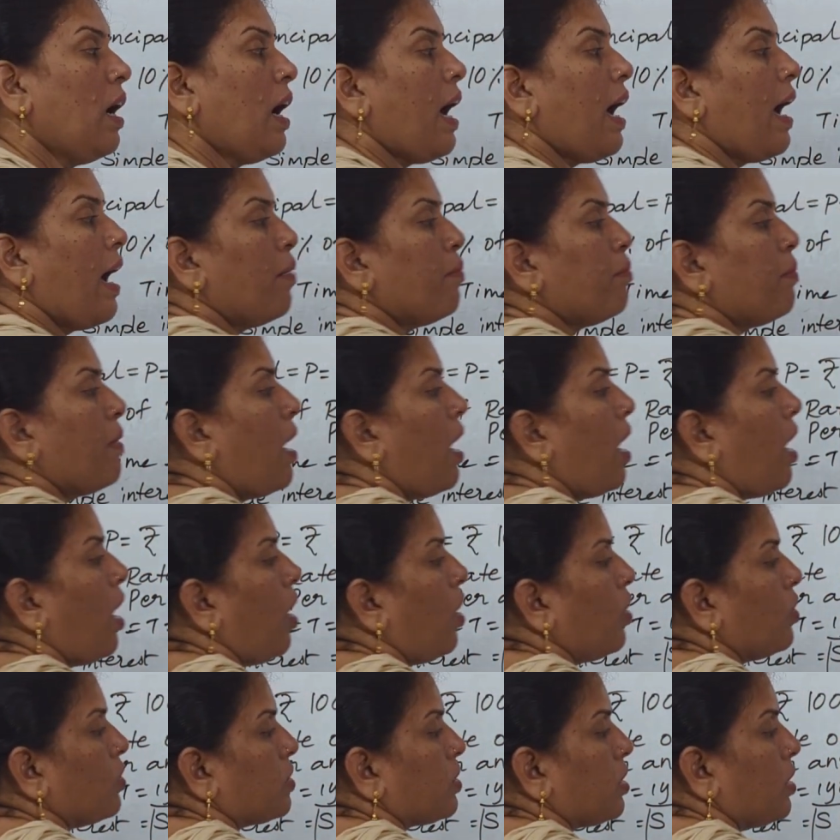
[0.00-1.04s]

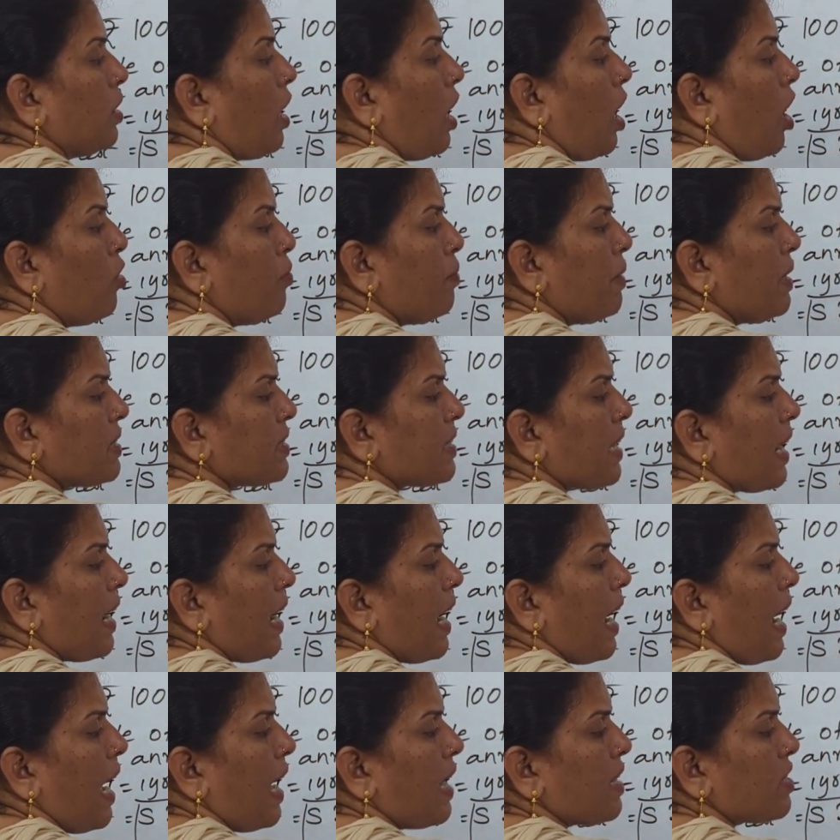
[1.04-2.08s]
Amount. How much I
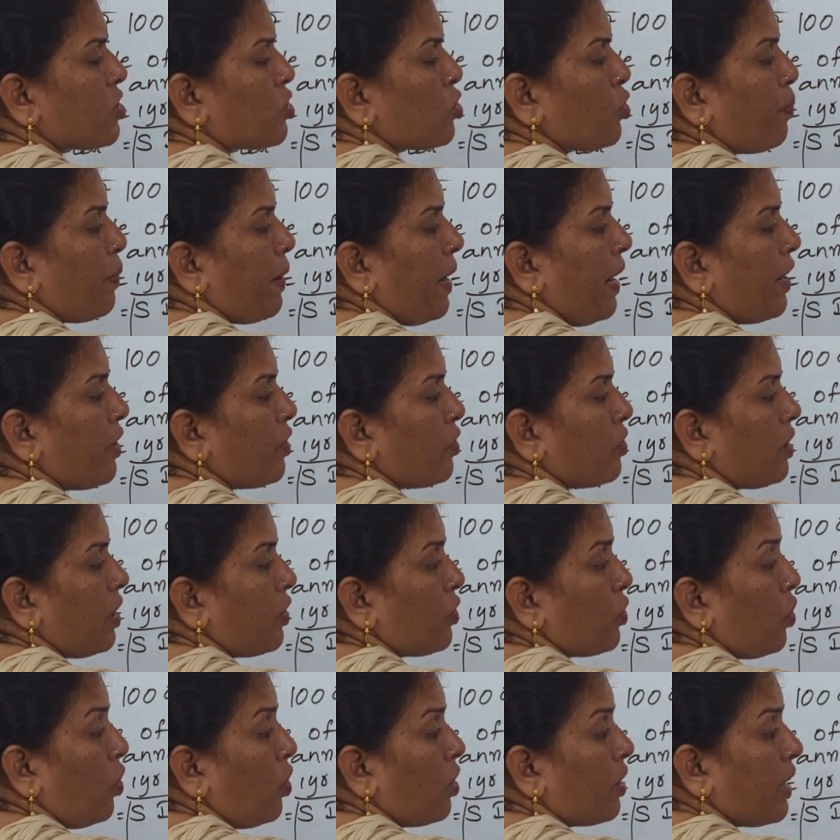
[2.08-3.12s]
has to pay to the
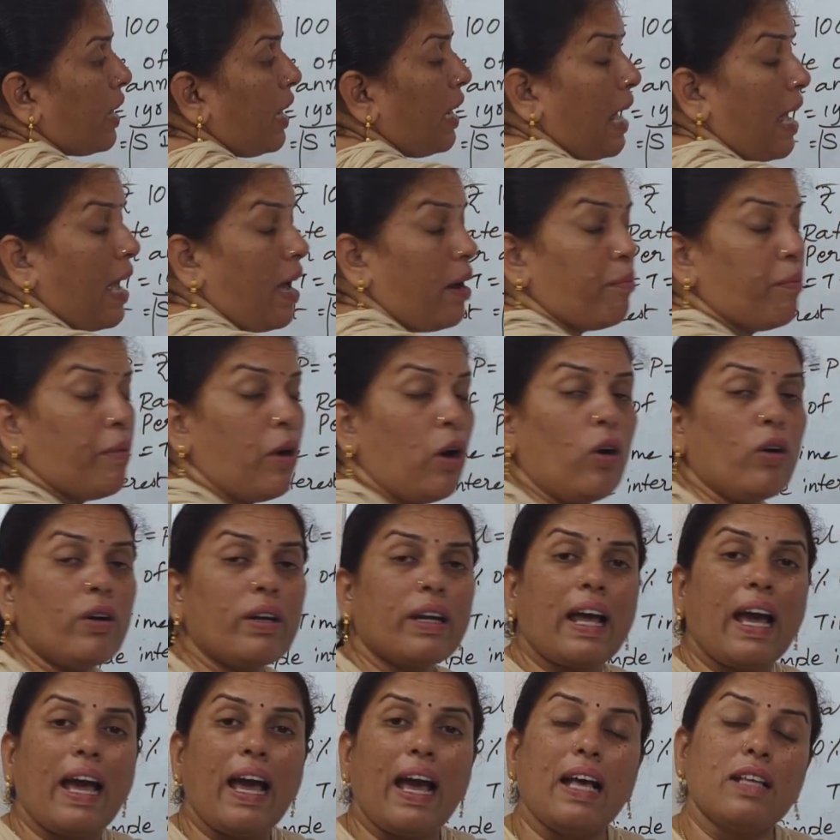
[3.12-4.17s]
total amount
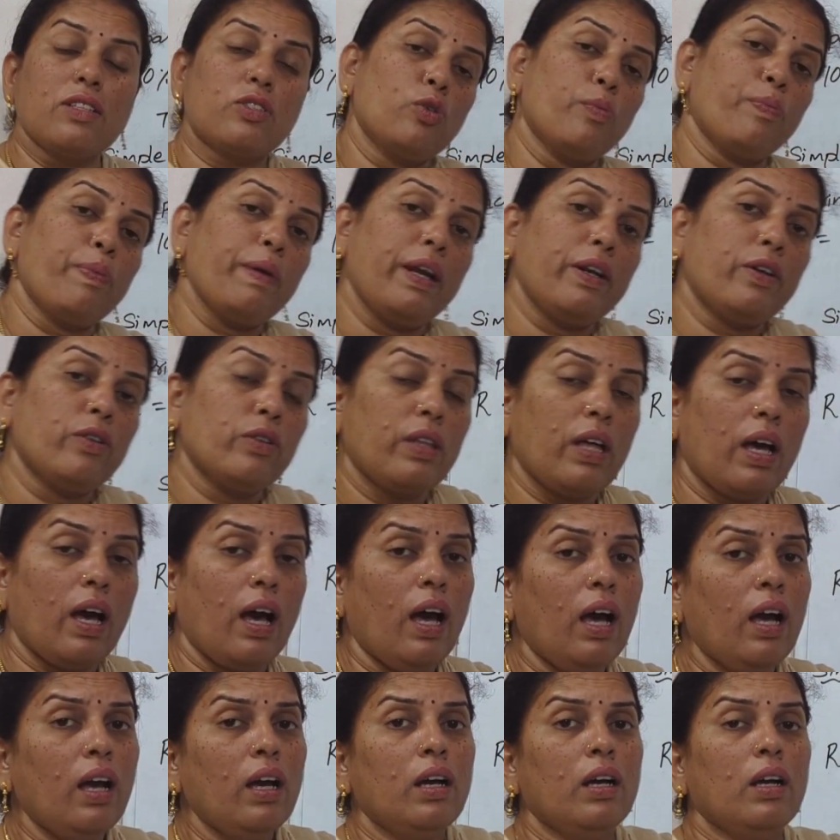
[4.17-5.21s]
I has to pay
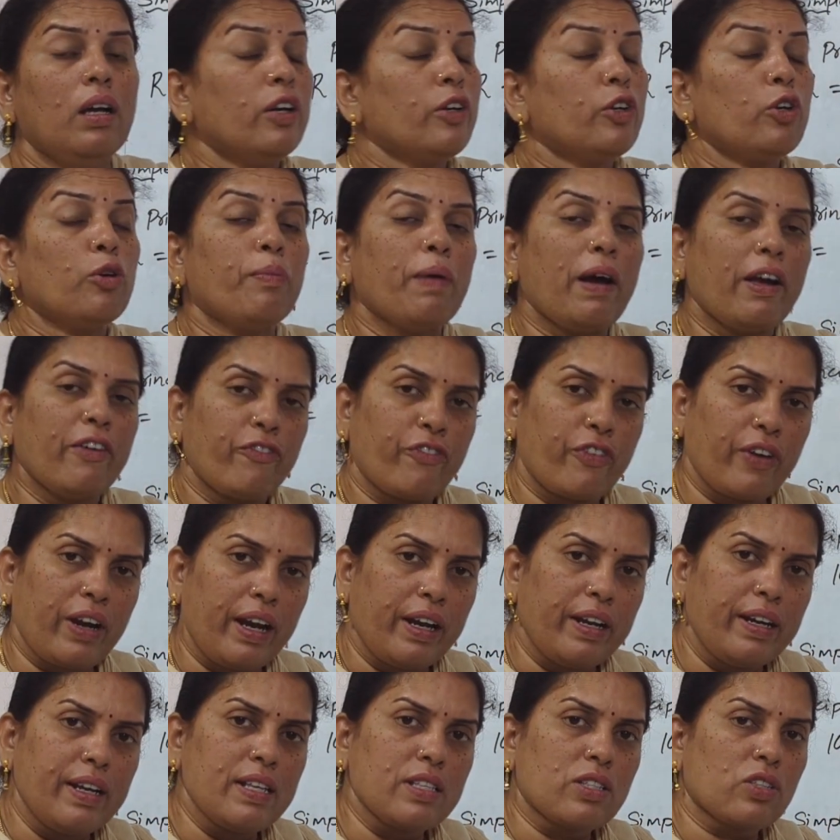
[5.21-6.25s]
to my
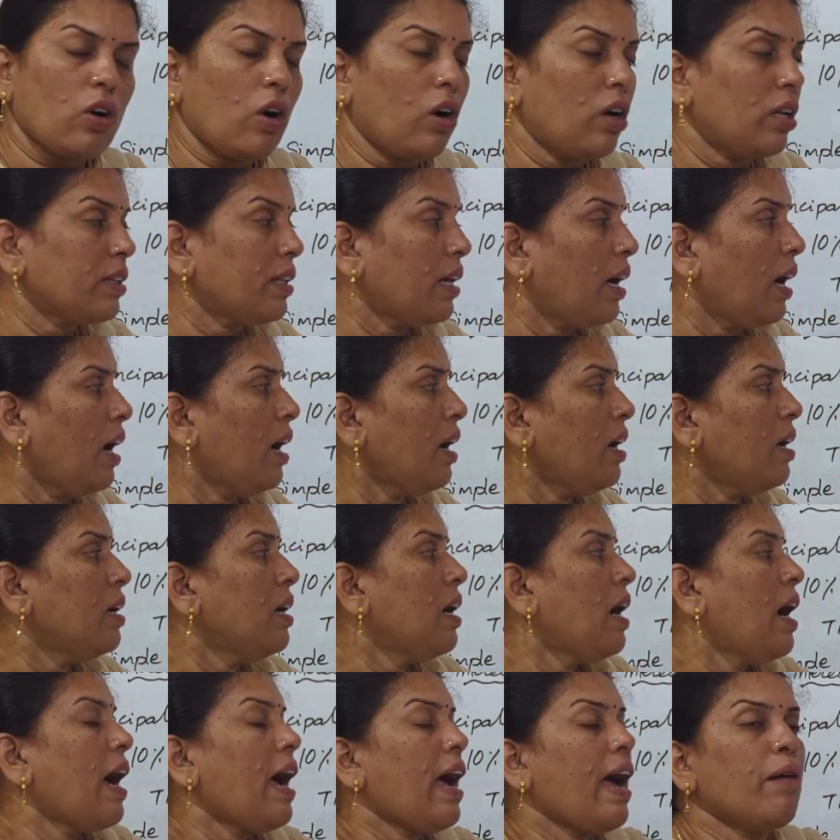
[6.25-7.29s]
friend is called the
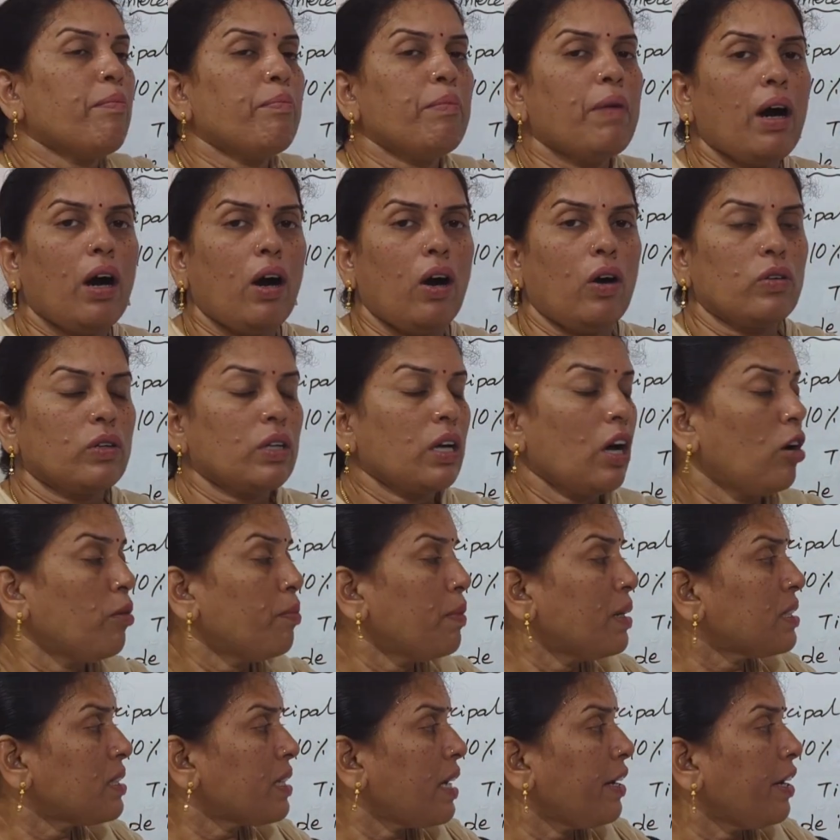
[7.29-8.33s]
amount. How
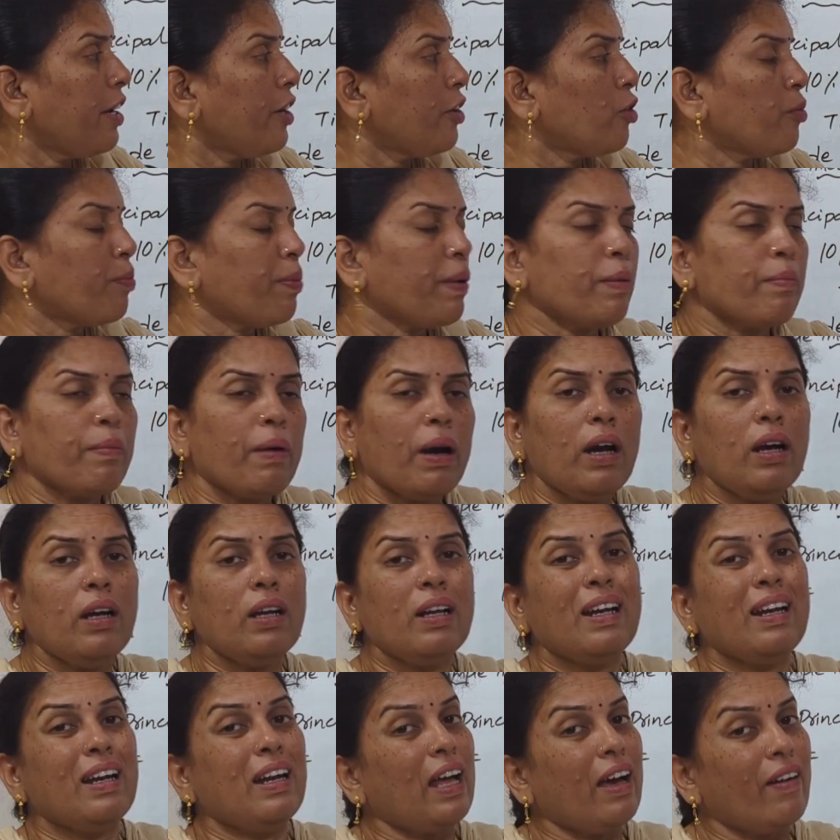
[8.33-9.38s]
much I need to pay, ma?
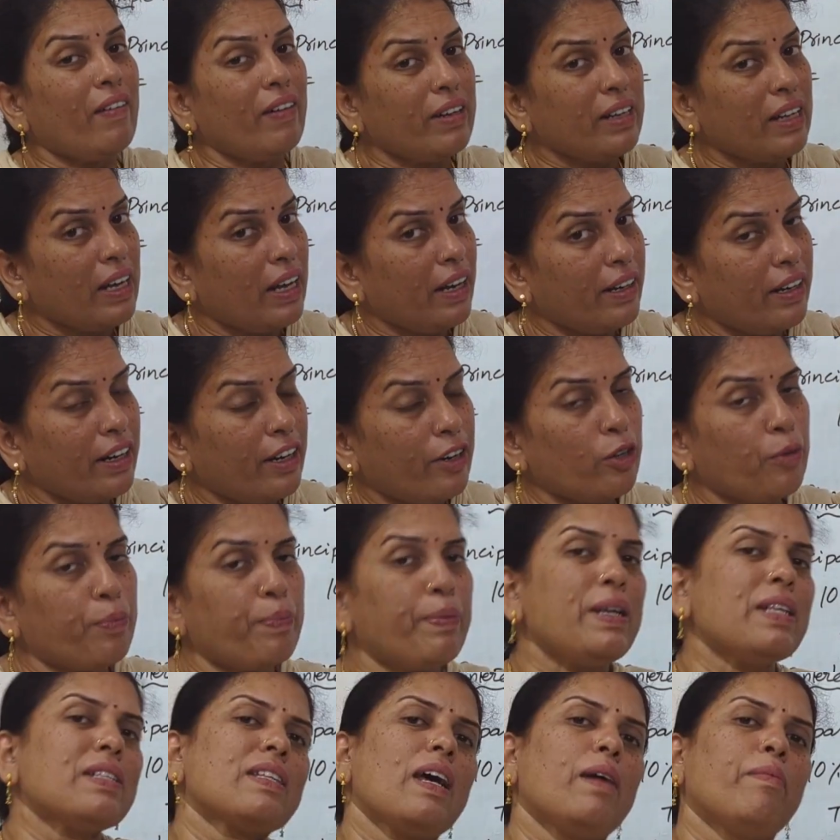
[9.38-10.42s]
1100
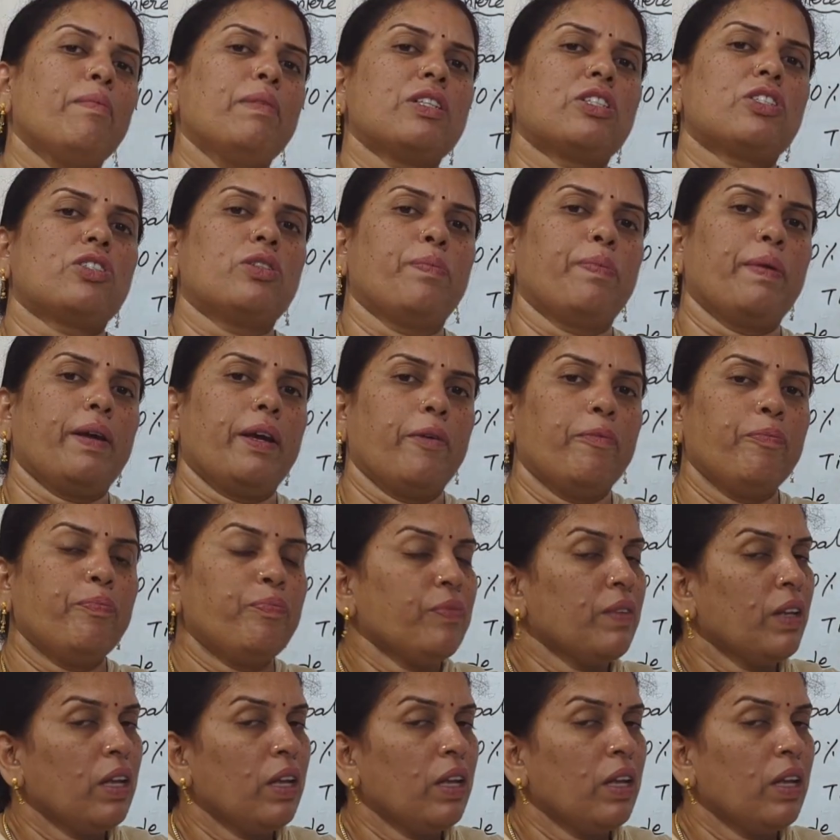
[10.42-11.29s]
rupees I must pay.